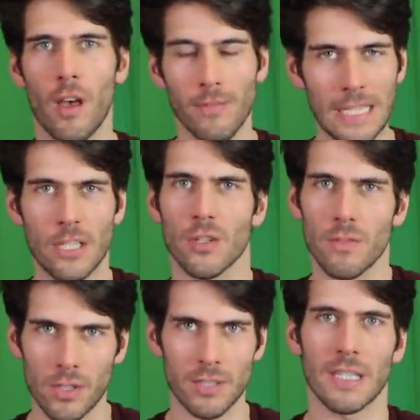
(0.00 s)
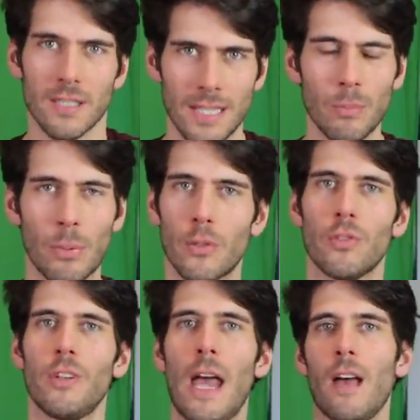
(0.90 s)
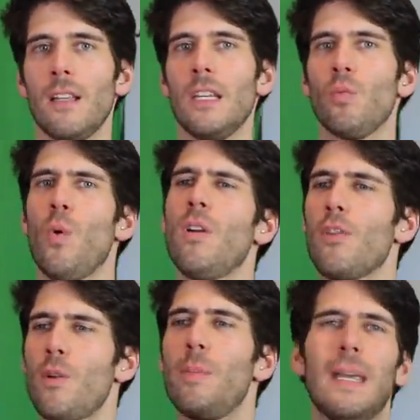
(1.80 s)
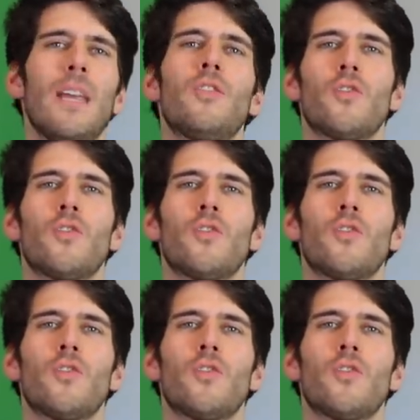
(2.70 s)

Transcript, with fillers: of each of the 16 personalities? What are their biggest